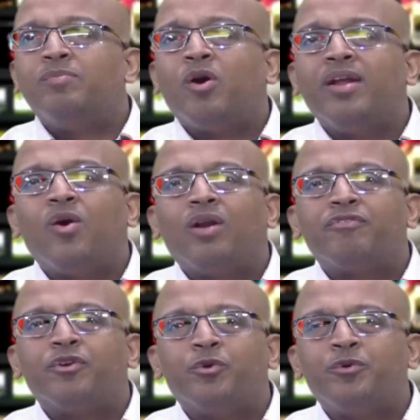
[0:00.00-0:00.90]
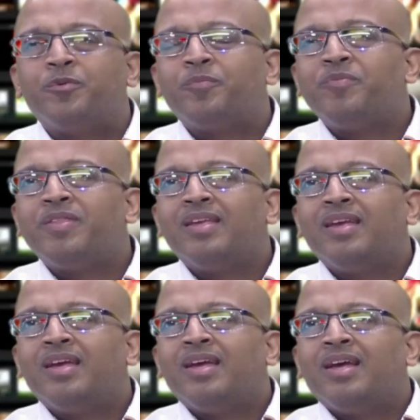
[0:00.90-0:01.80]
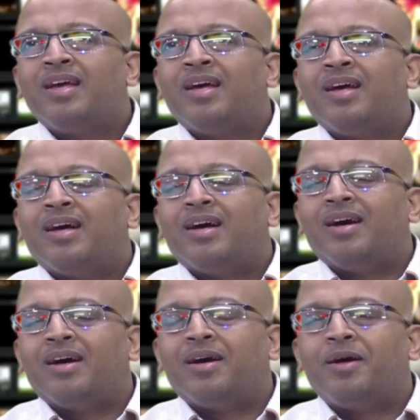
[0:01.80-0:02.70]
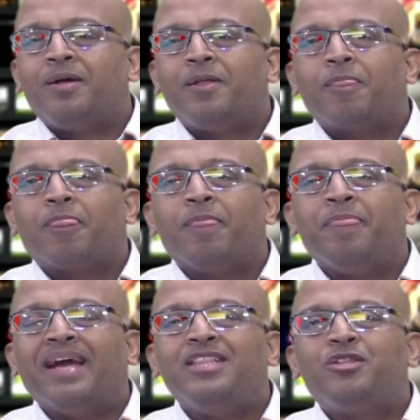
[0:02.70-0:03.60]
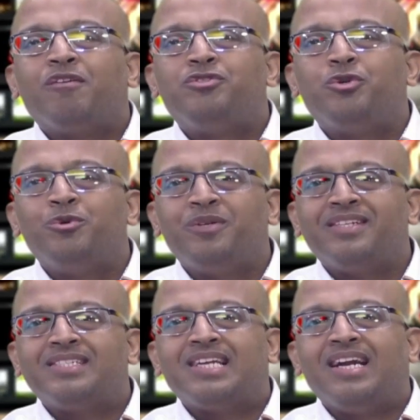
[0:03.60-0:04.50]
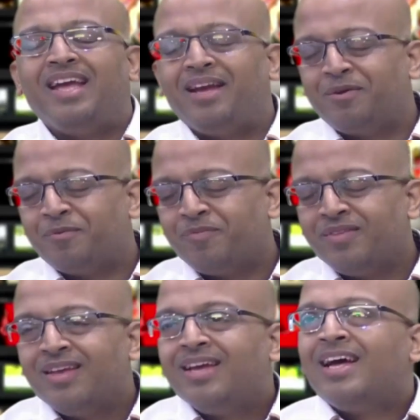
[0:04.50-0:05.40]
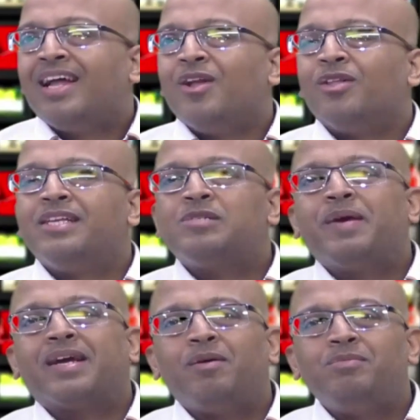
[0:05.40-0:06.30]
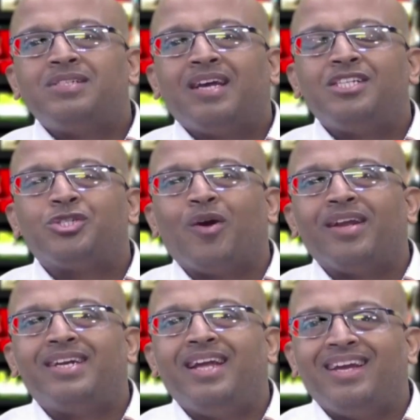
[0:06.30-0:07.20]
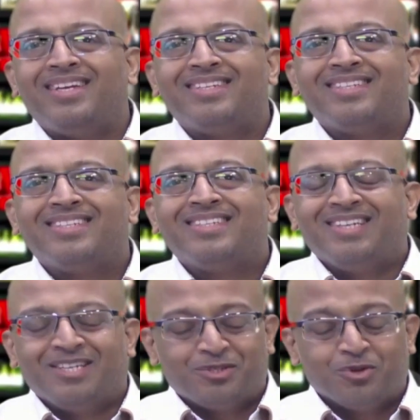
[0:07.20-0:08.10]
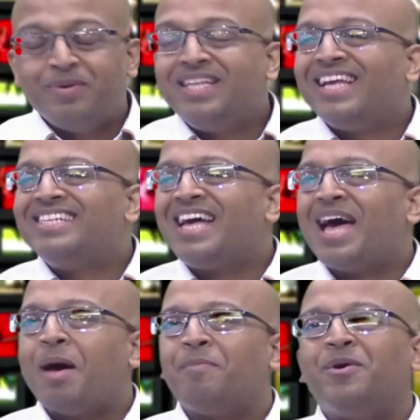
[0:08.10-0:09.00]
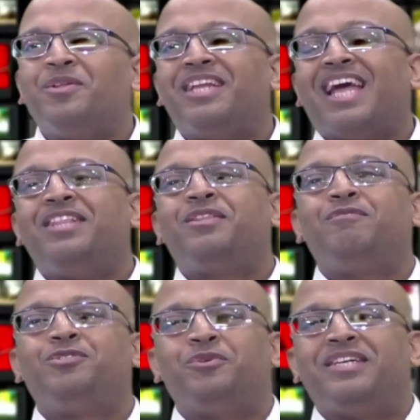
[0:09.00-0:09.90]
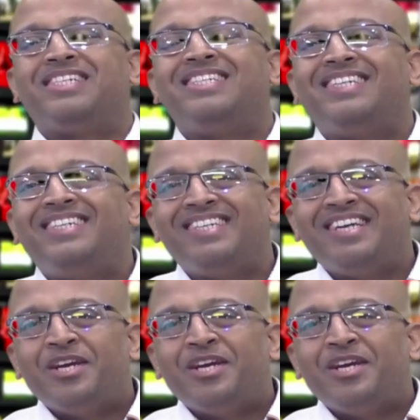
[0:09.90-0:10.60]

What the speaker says: Good morning, all of you. 9th of June, Sunday. Now, this becomes a historic day. So many things are happening on the 9th of June, isn't it?